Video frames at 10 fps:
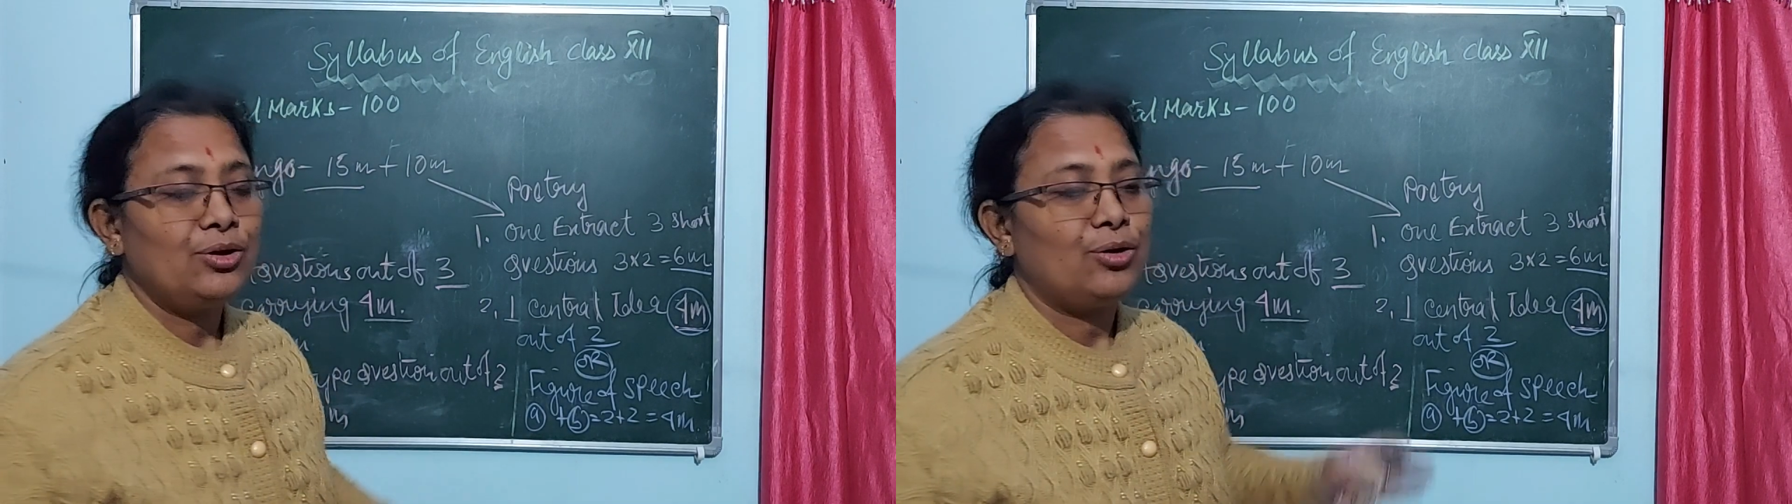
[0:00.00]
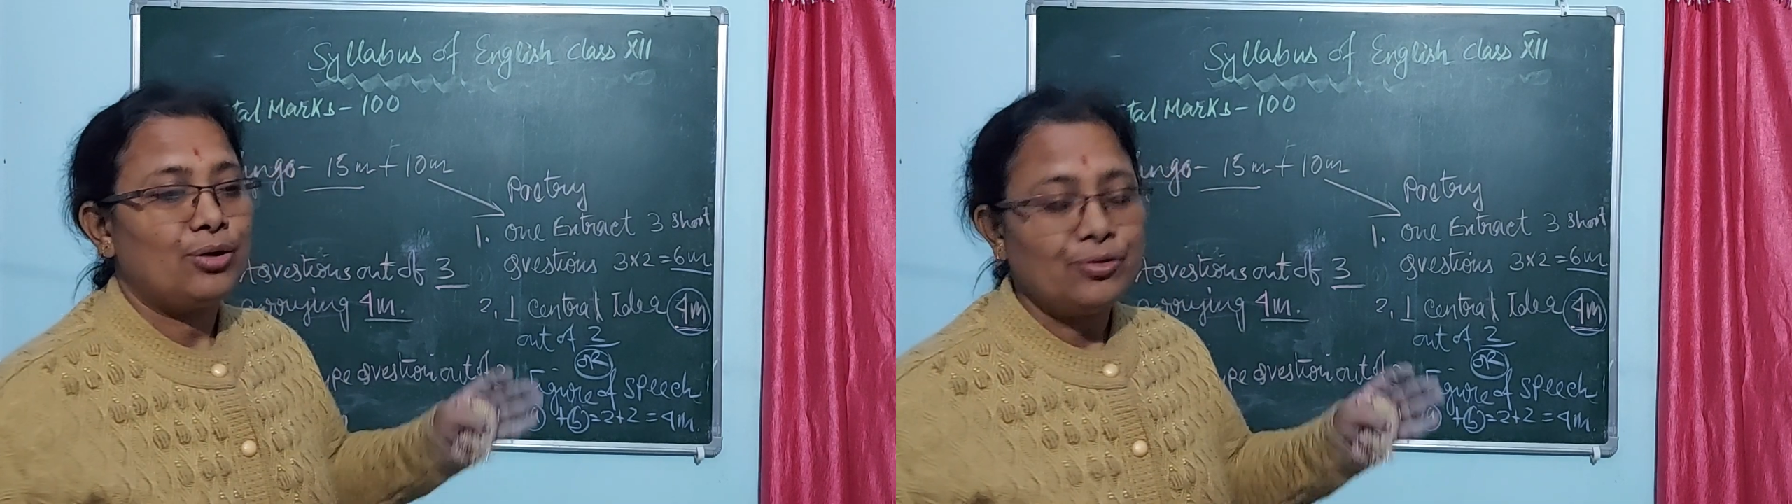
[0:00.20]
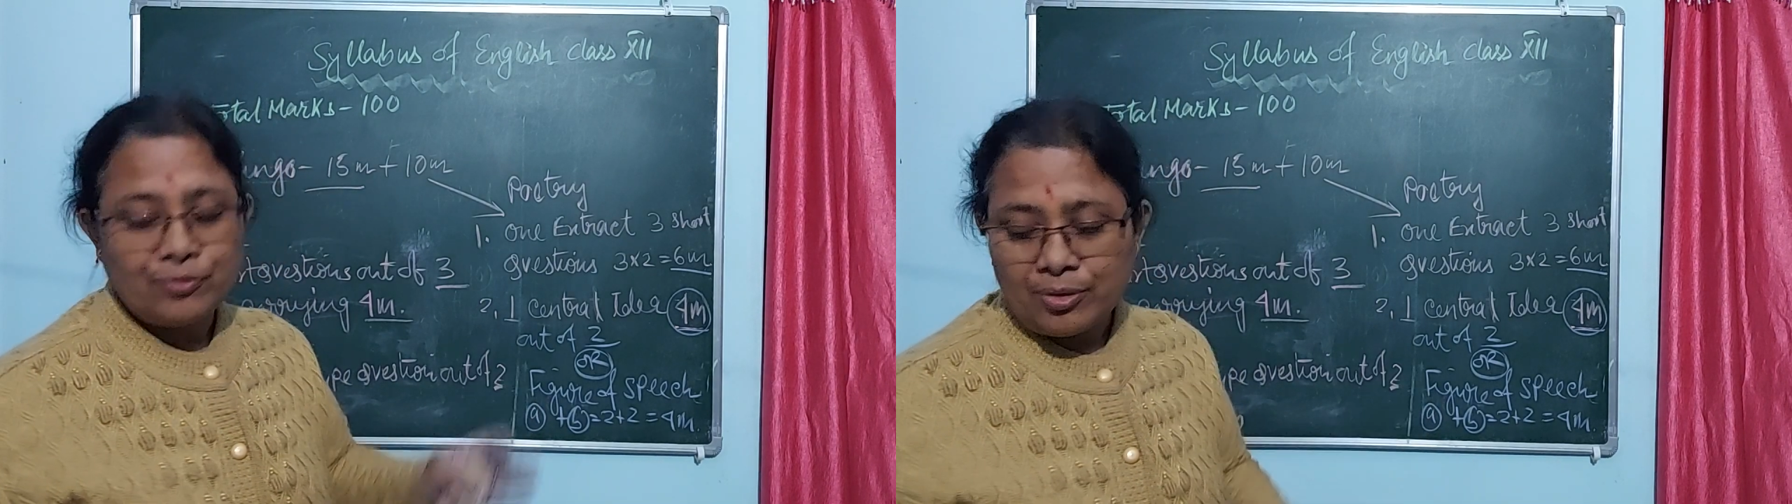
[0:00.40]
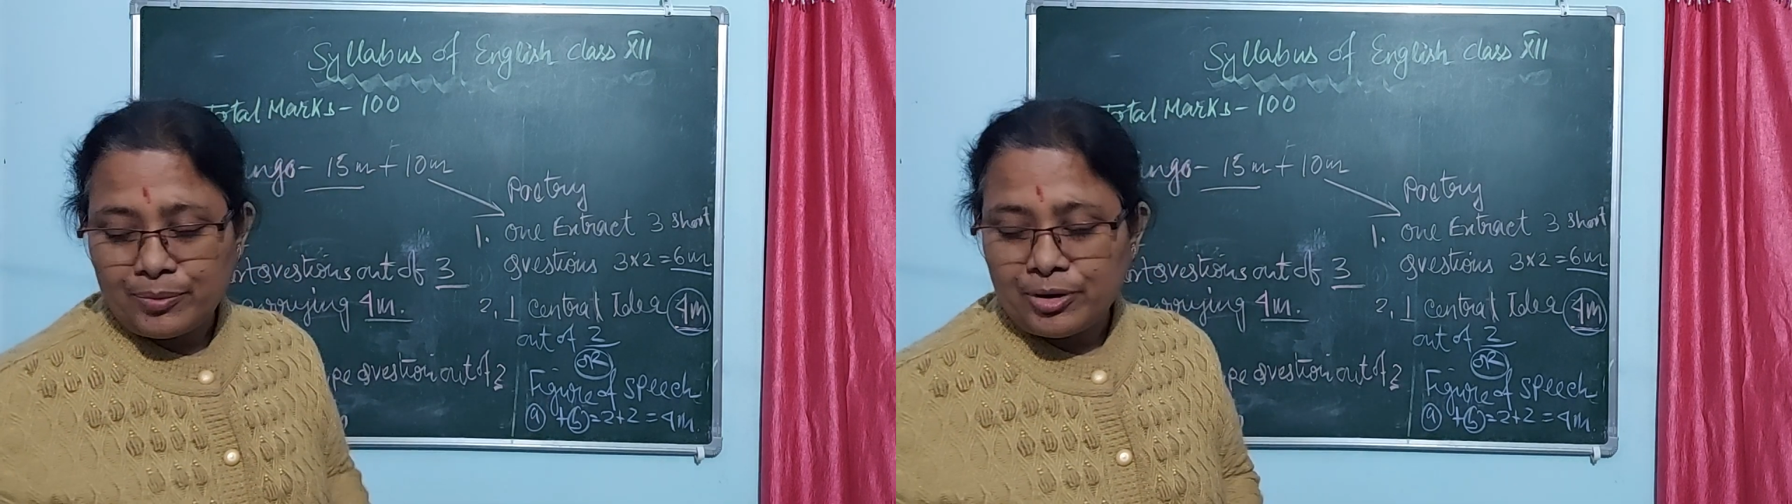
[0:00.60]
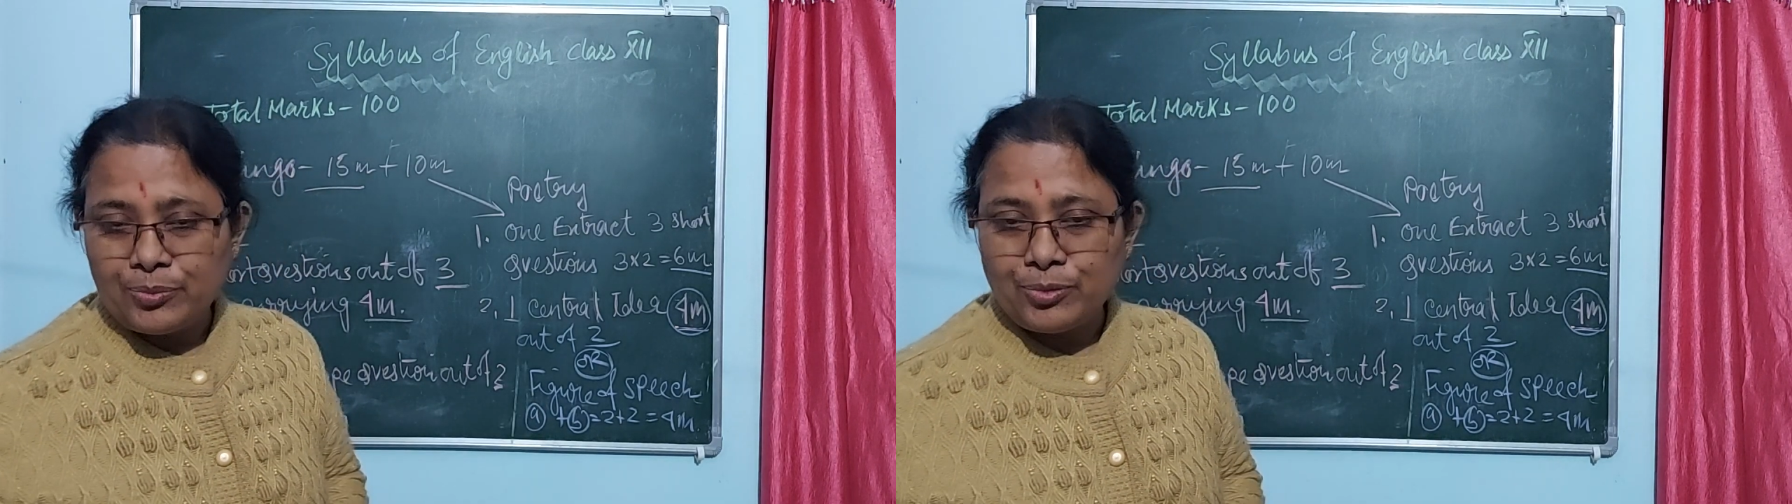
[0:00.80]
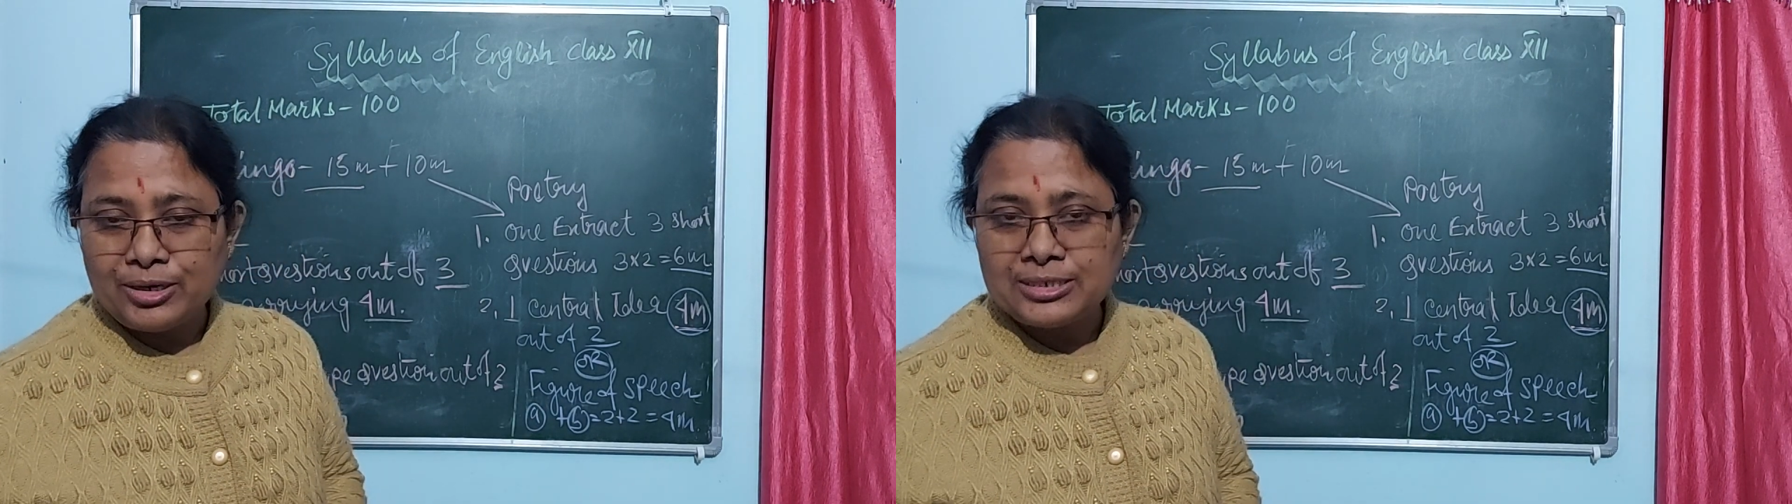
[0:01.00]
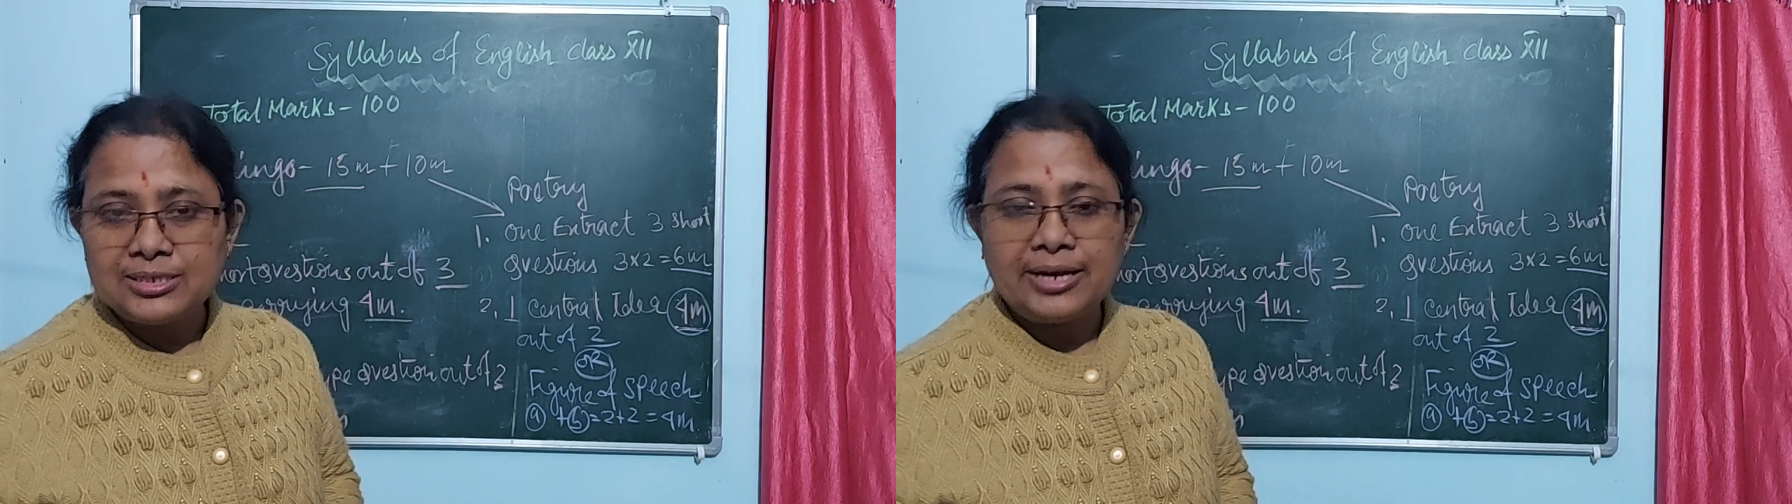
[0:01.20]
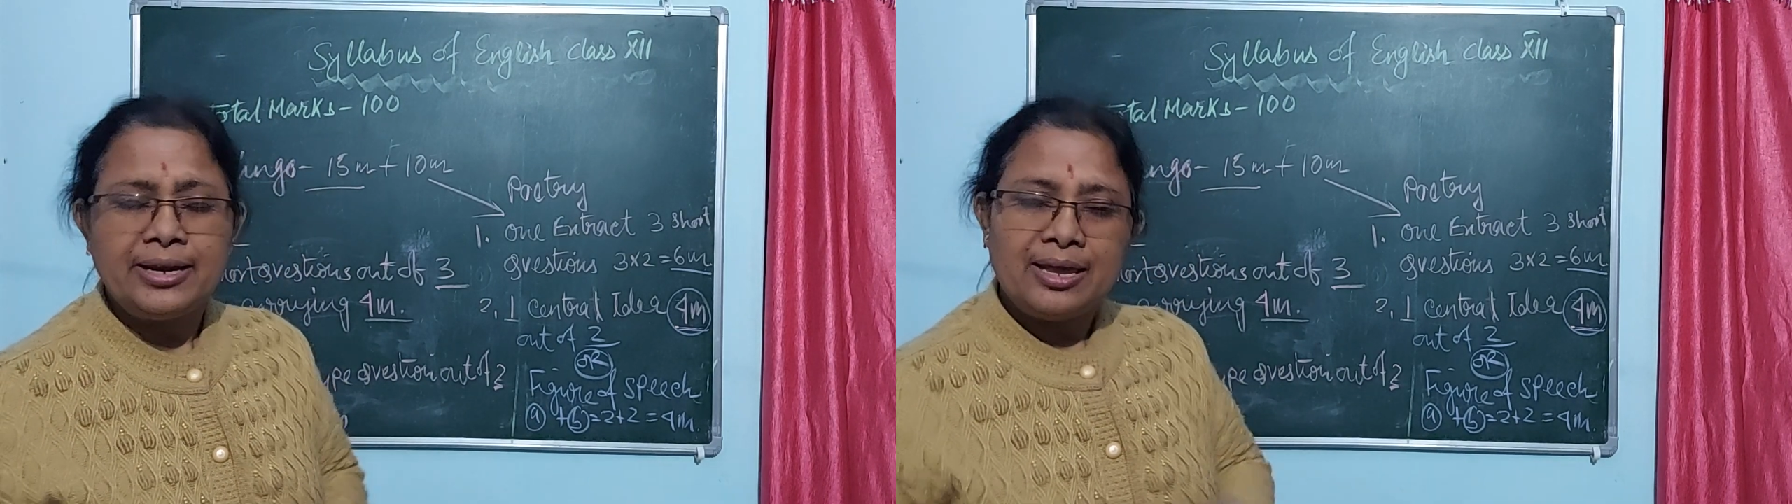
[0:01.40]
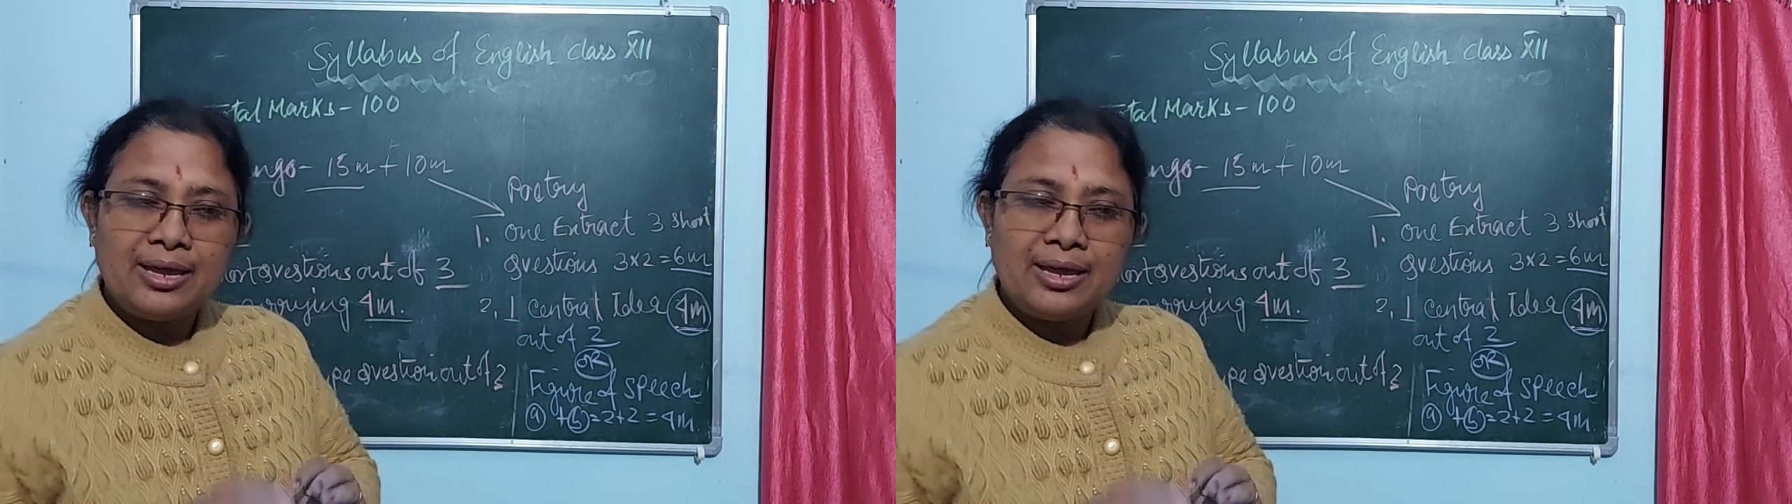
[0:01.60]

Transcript: or from your book inside,